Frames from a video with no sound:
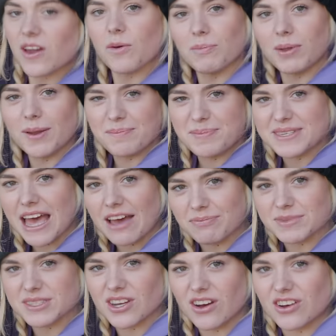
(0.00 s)
Oompa Loompas have
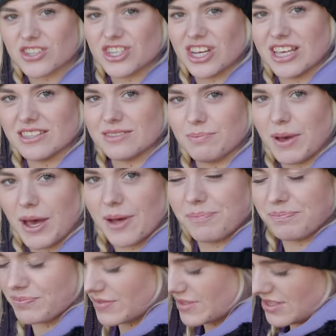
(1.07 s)
moustaches, but
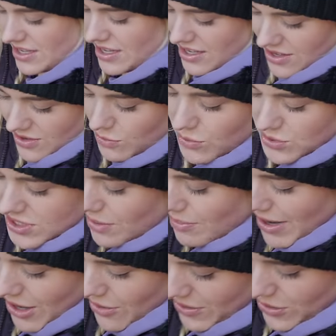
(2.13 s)
we'll
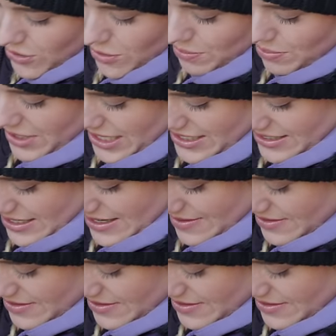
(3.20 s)
somehow incorporate it.